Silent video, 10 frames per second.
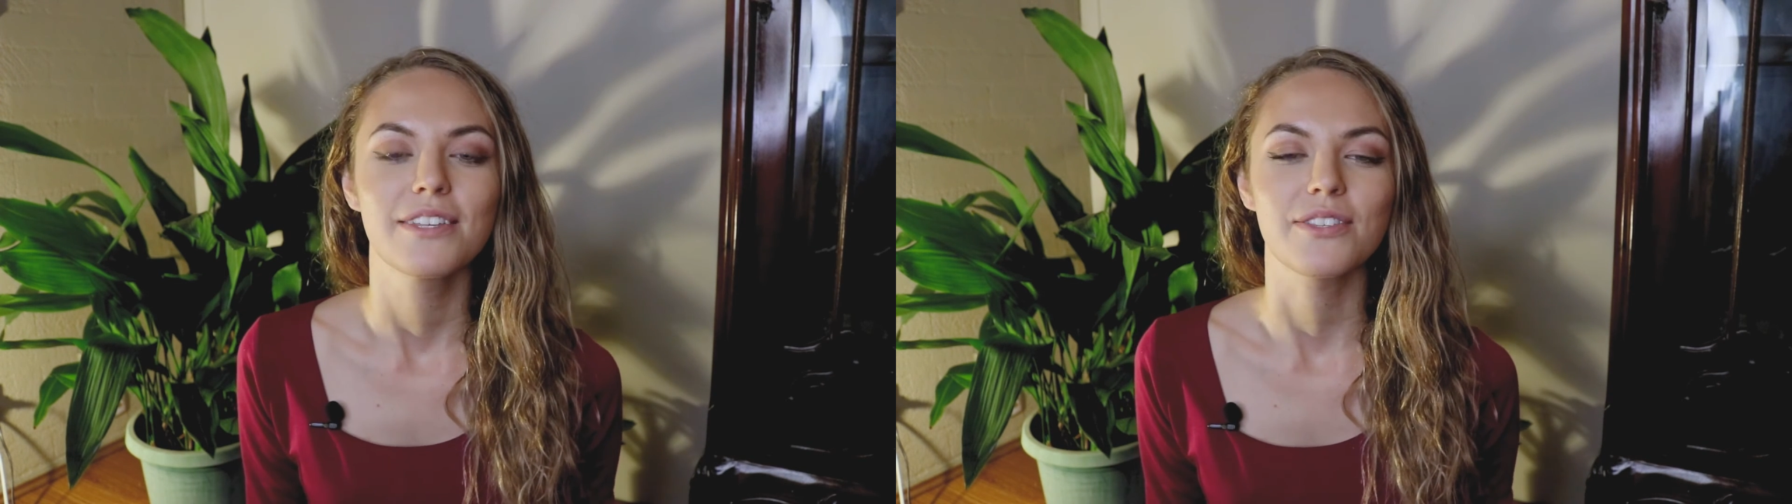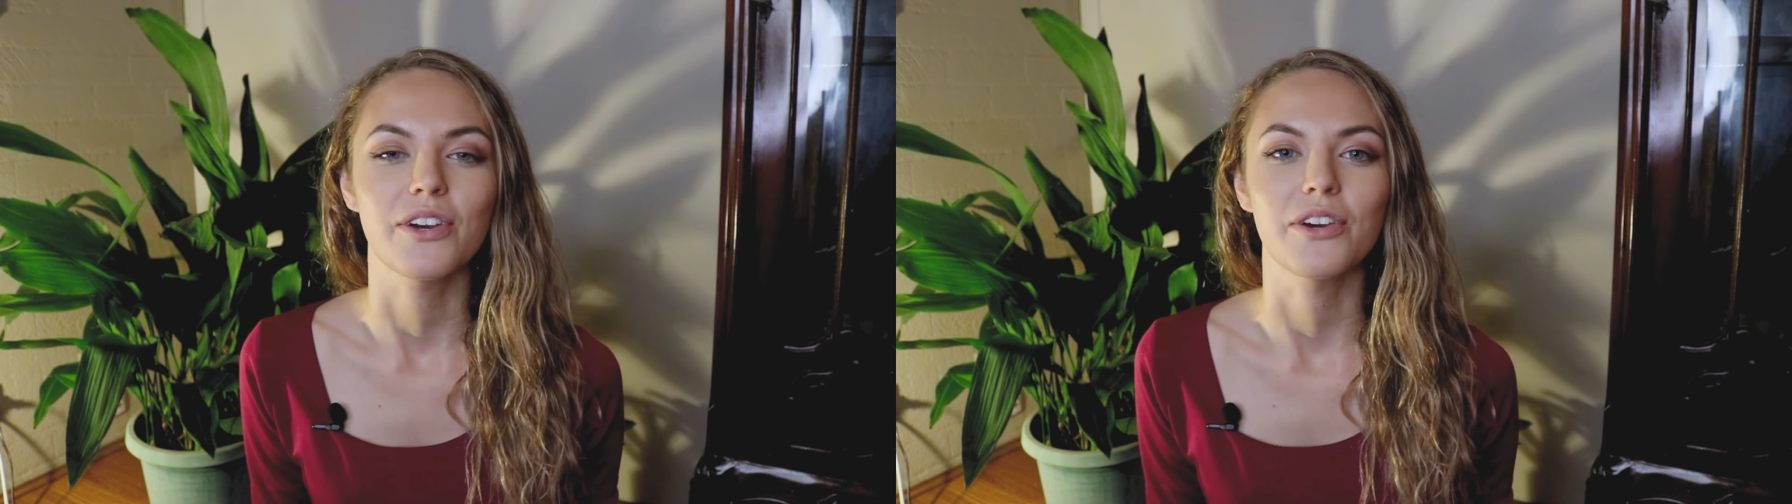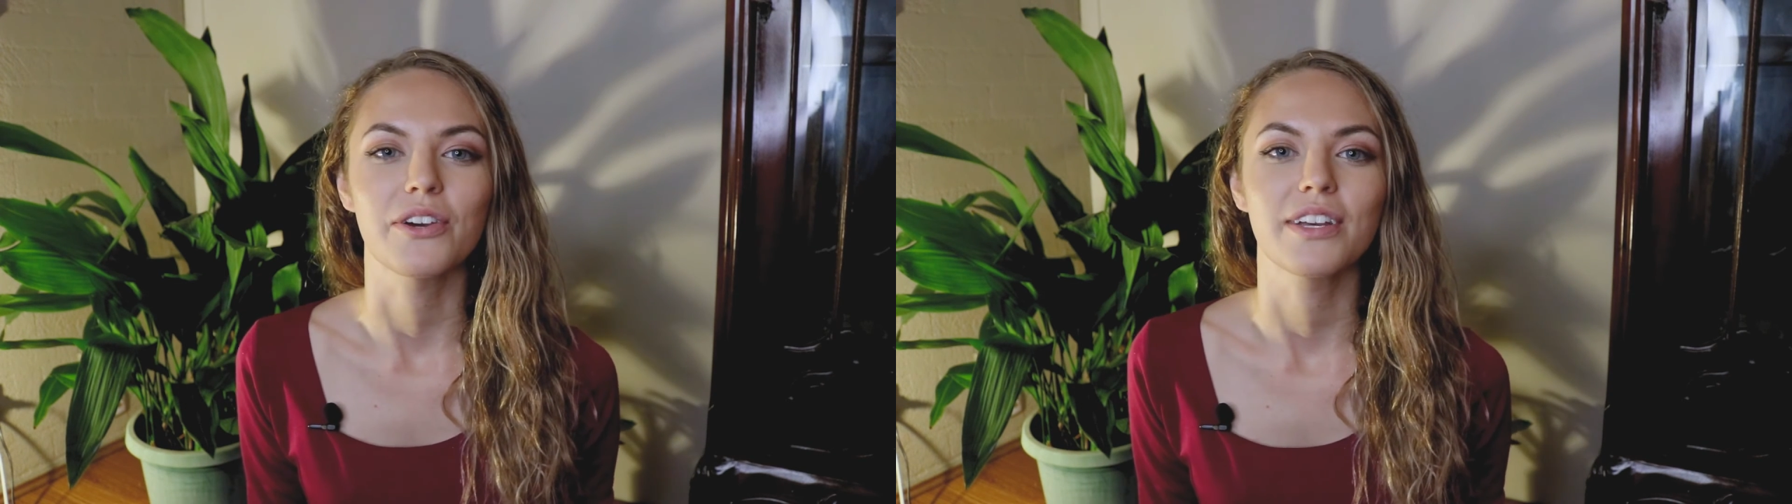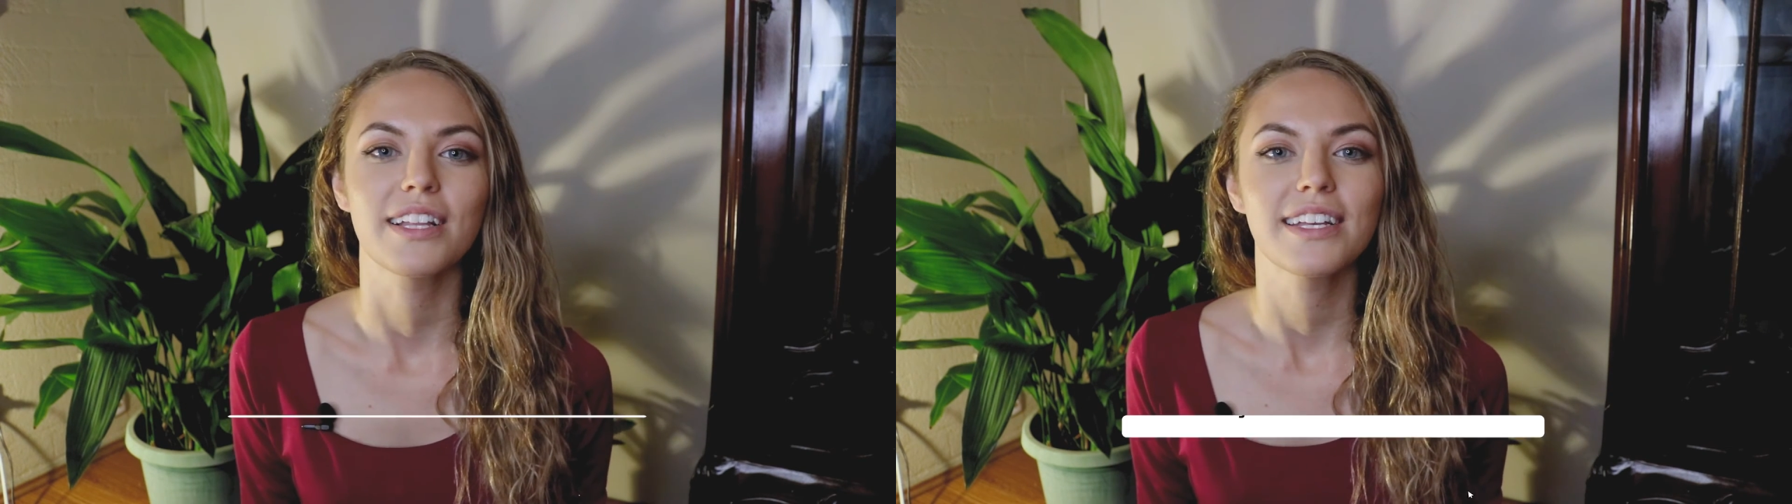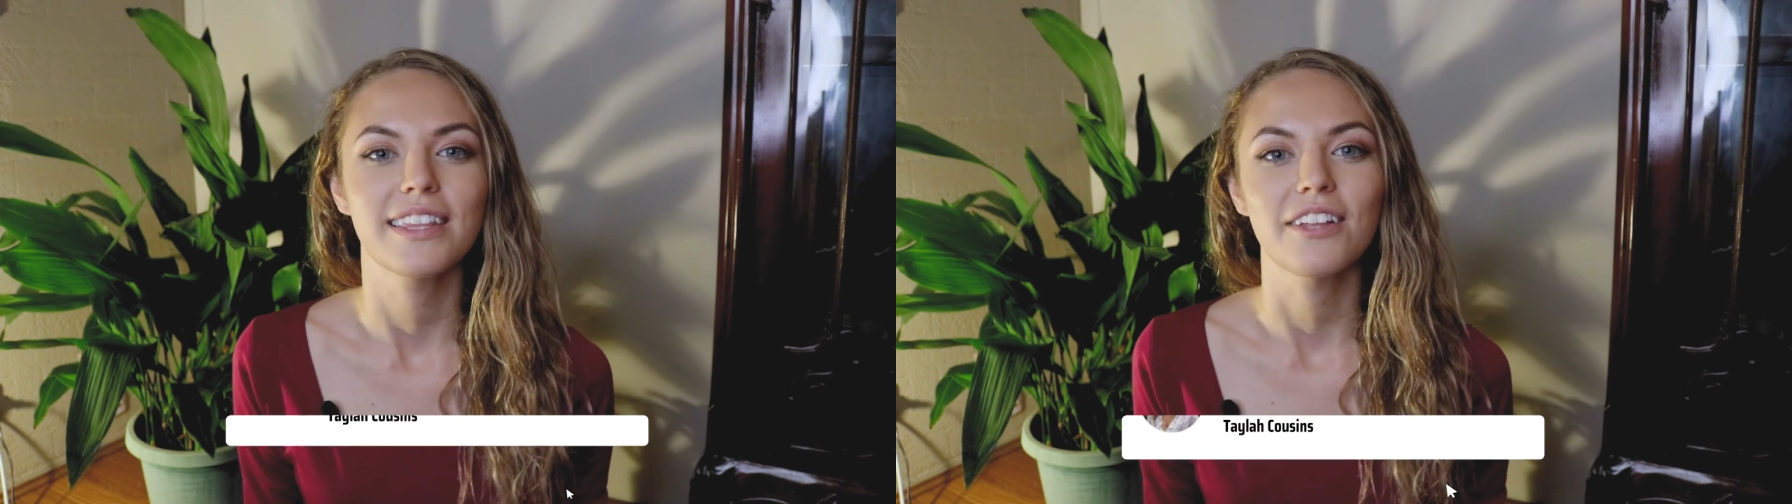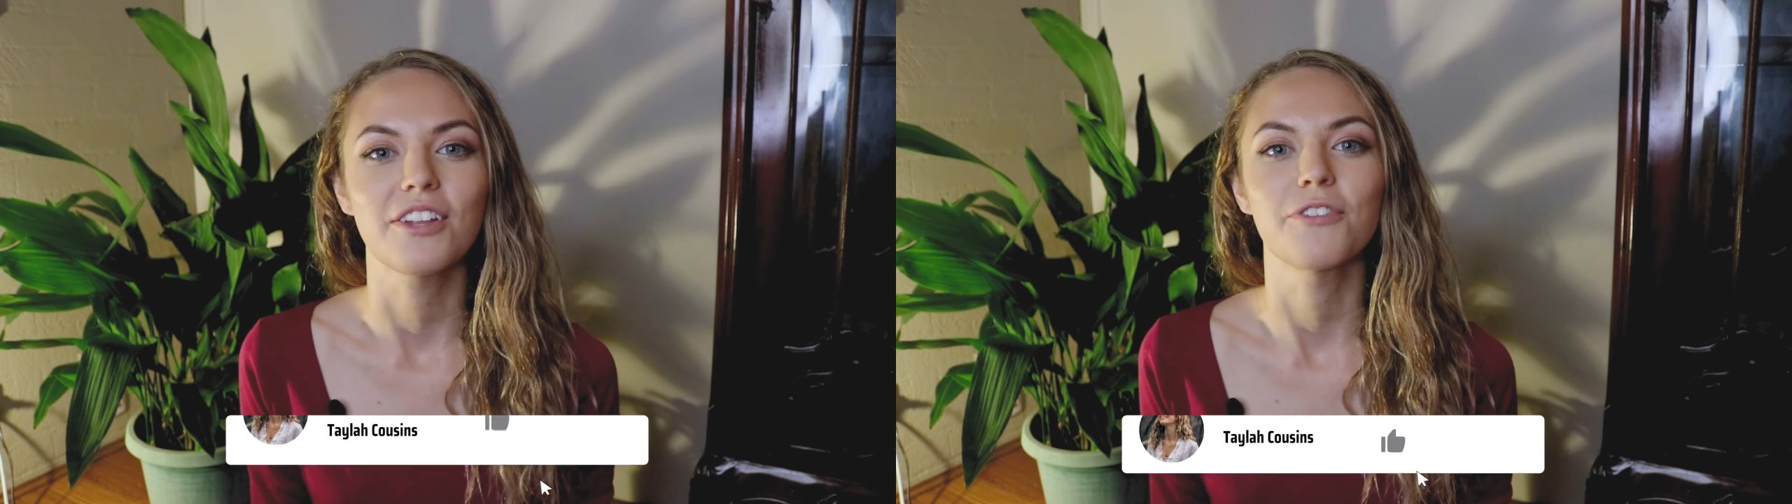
So click that